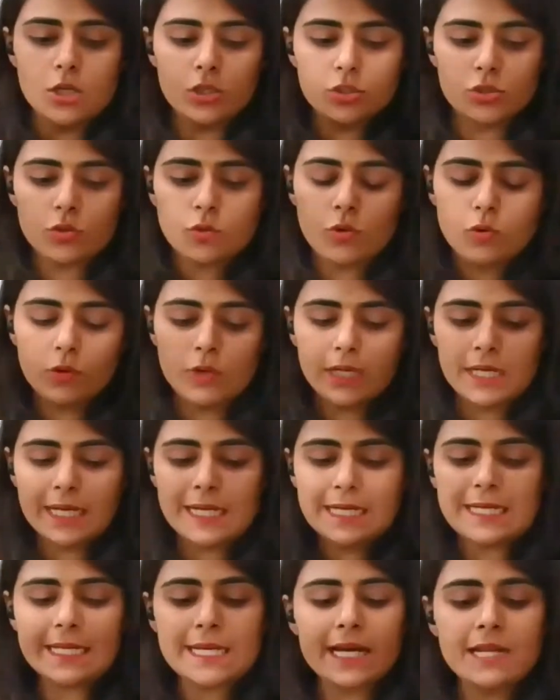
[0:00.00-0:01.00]
So
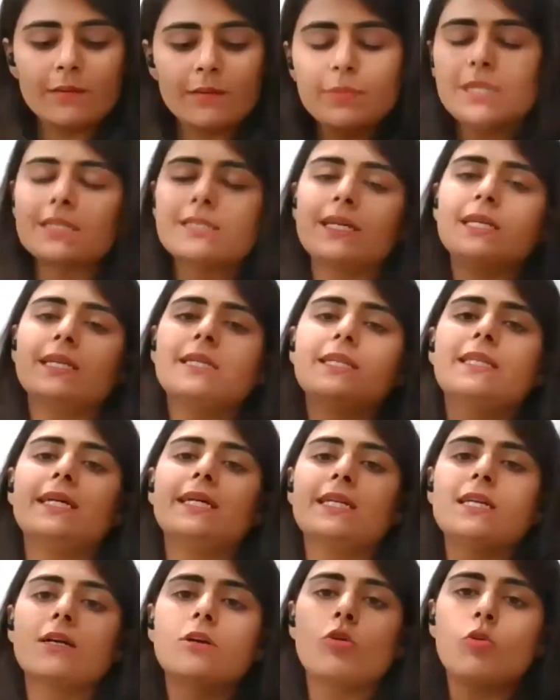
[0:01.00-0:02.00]
it can be said
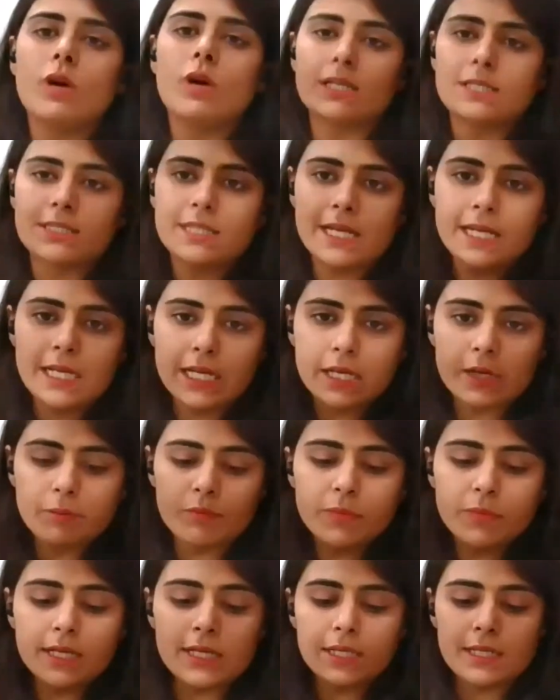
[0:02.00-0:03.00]
that a
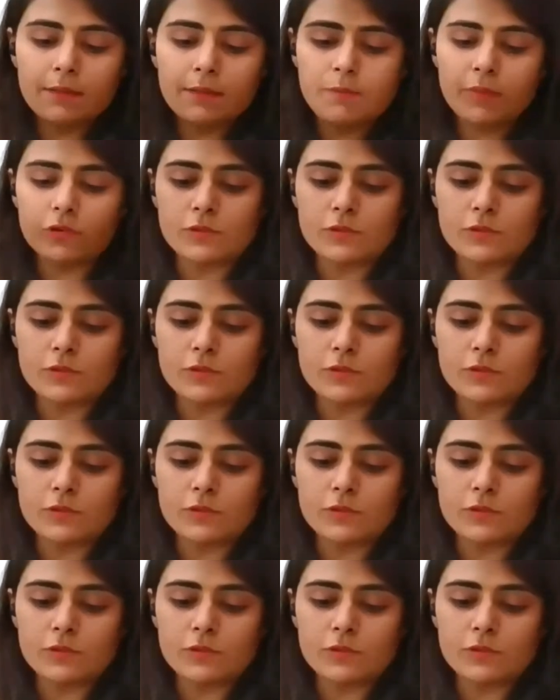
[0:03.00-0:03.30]
quasi-criminal